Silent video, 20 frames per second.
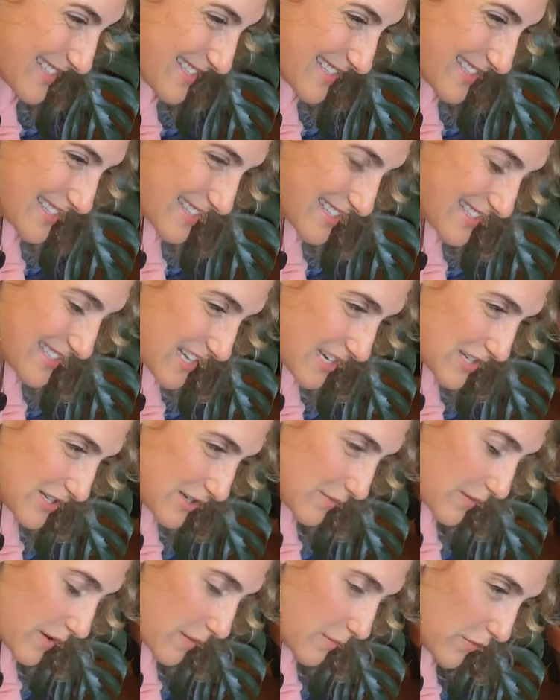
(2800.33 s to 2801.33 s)
in sensation
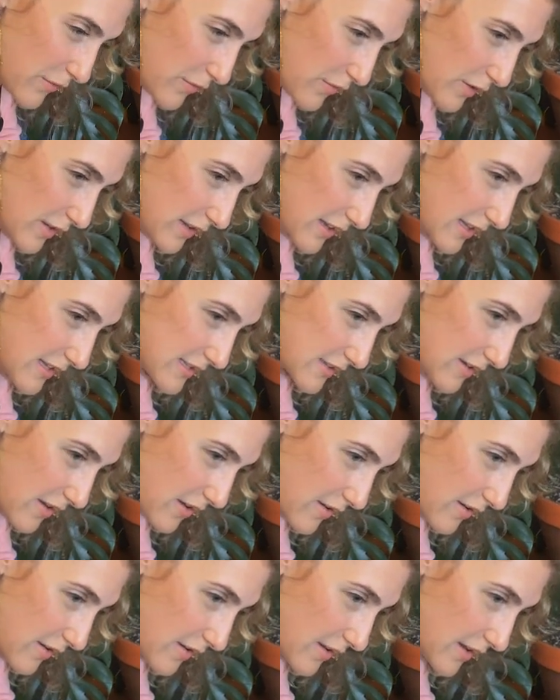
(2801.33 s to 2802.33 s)
right before it lets
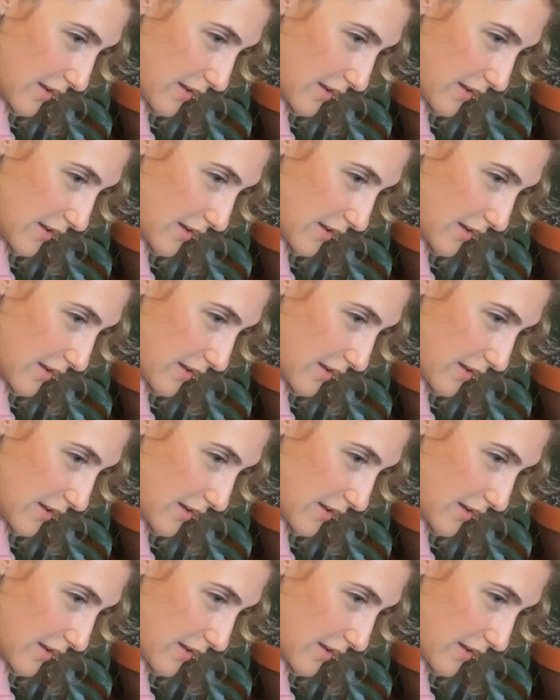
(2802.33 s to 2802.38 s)
go.